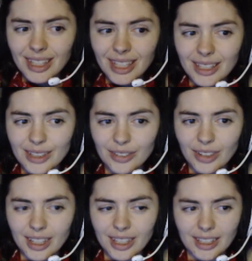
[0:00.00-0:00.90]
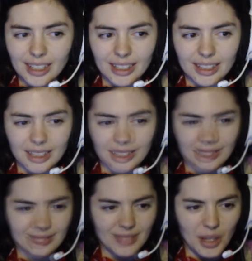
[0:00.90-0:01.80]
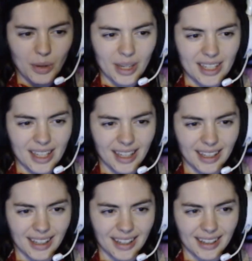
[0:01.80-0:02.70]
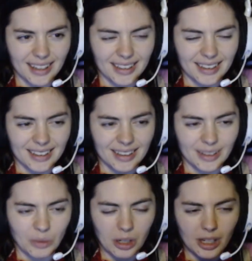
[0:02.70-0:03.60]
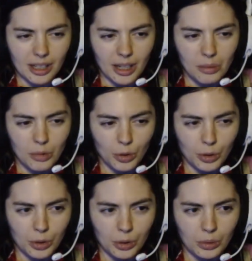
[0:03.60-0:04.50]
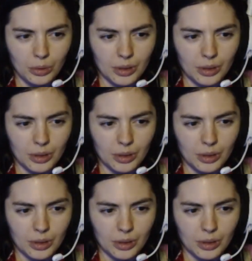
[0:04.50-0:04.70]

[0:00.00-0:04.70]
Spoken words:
He's fun. Who is that guy? What did he call him? Gru?